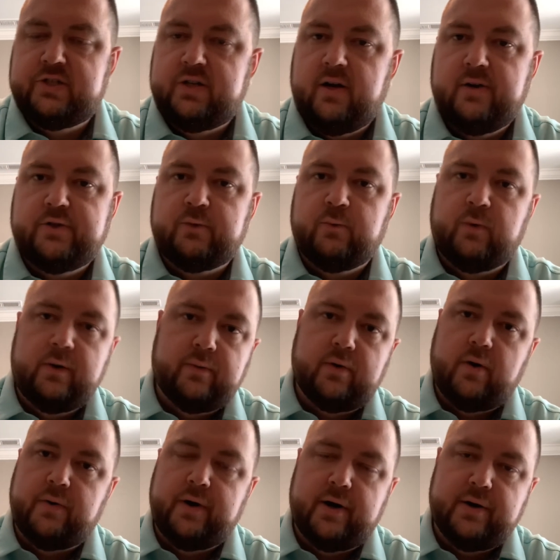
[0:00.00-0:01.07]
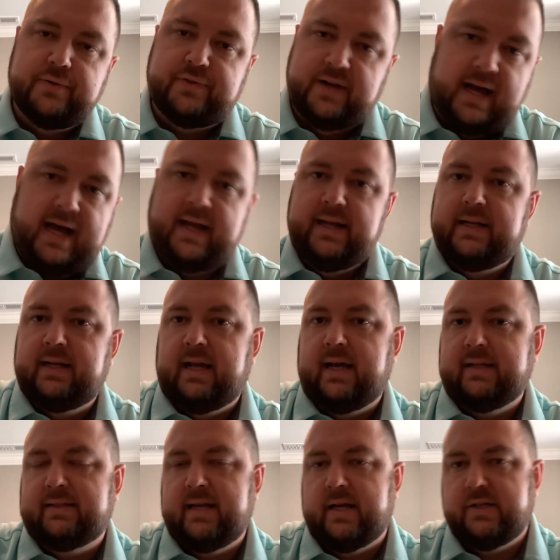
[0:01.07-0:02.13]
church when we were on earth, and I didn't
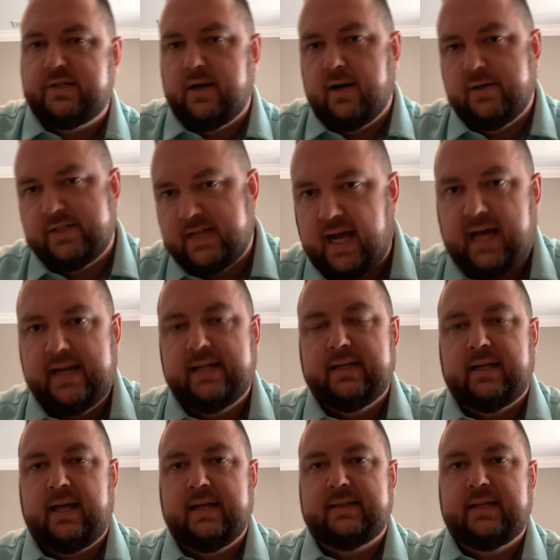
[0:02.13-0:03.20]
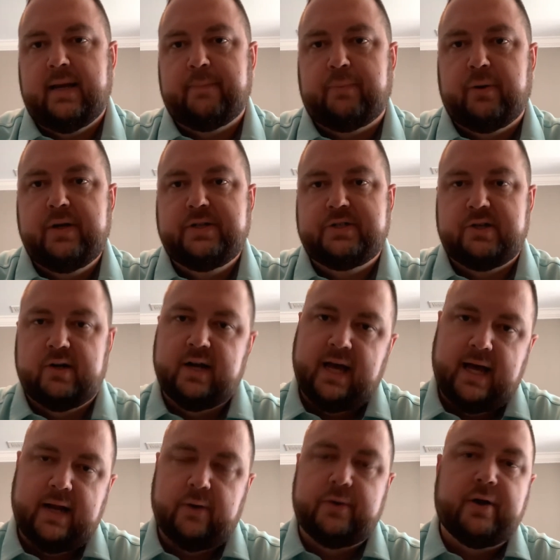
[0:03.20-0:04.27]
like that church, and I didn't like that preacher, and
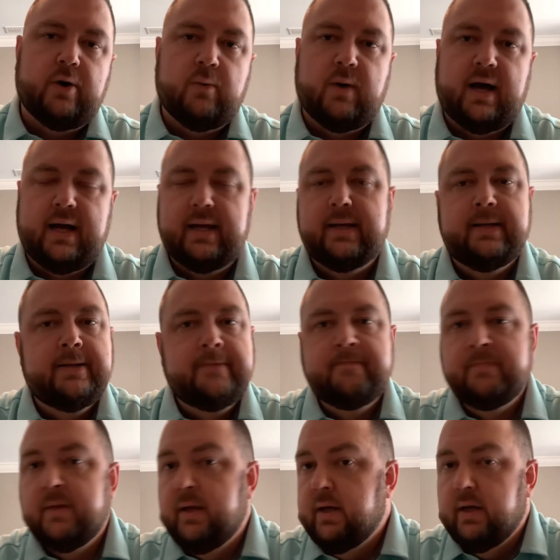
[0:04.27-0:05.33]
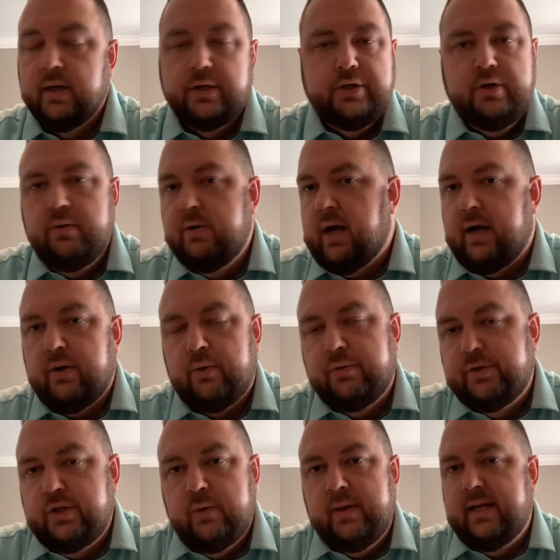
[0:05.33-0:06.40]
I don't know why. You're not
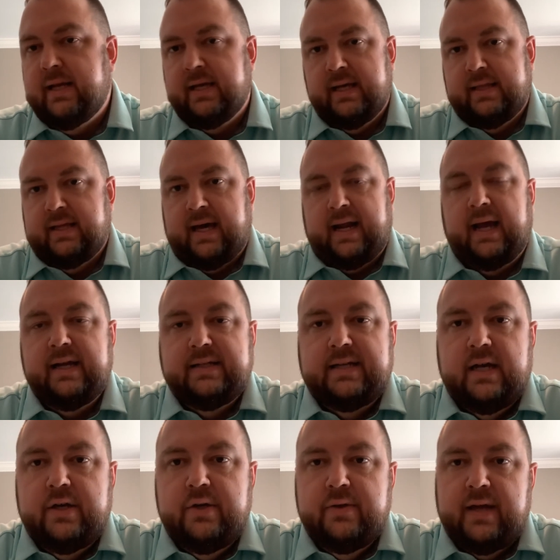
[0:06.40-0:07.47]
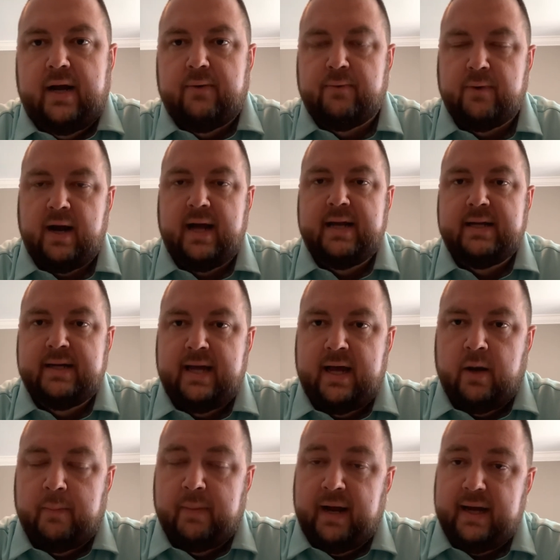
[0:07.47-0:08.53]
going to do any of that. I can tell you that right
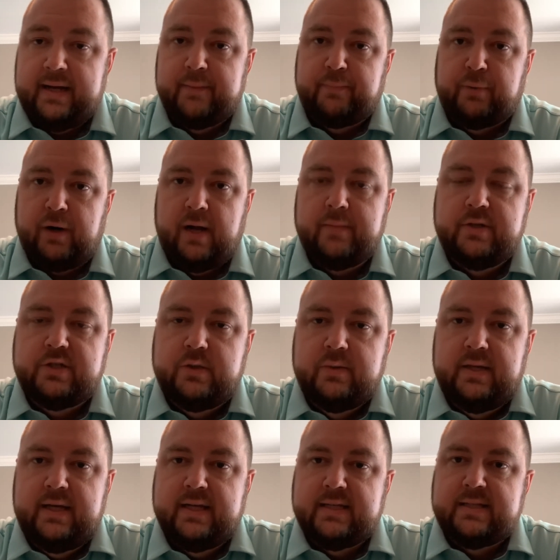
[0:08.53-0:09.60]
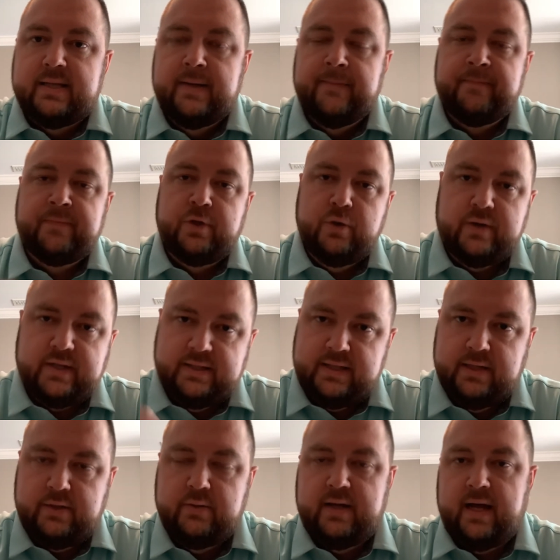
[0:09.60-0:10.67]
now. But I can promise you this you
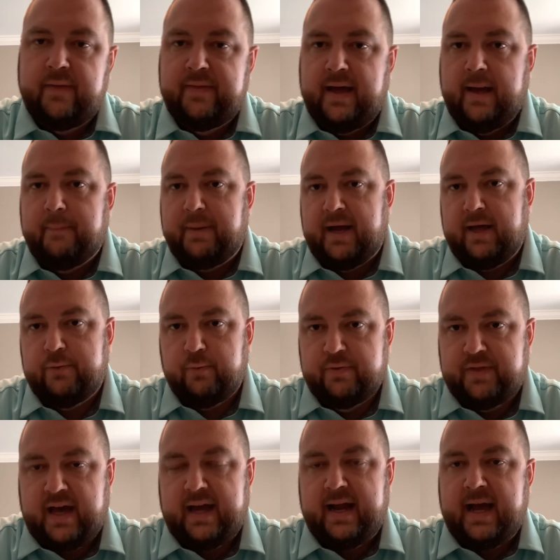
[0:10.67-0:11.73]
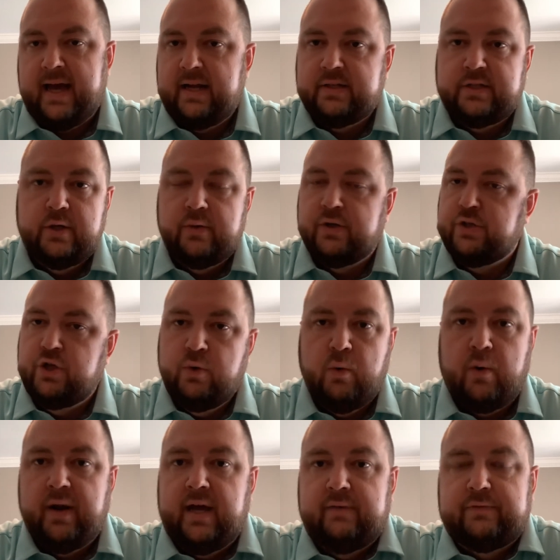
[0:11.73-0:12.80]
continue down that path with that attitude, and you
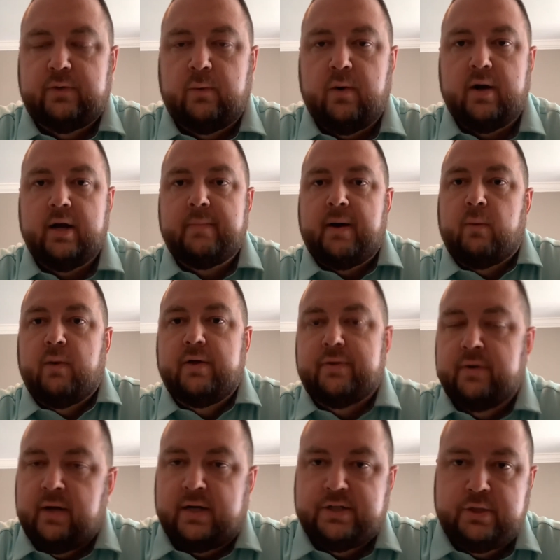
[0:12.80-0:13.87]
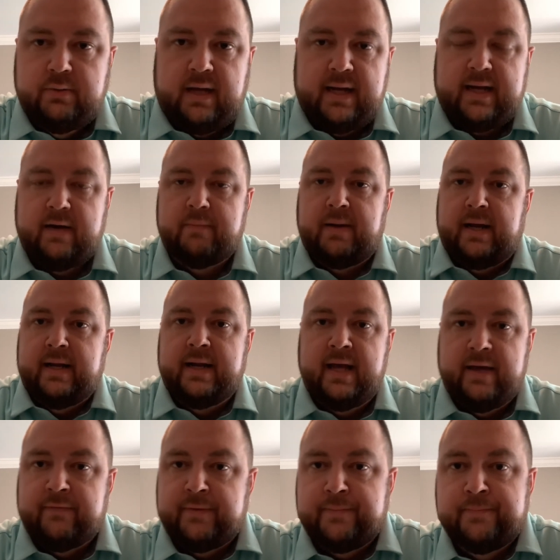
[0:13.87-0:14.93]
won't have to worry about whether or not you like everybody in
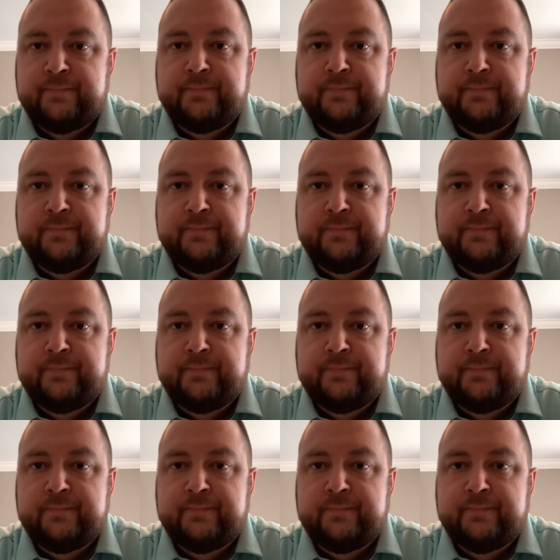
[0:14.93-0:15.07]
heaven.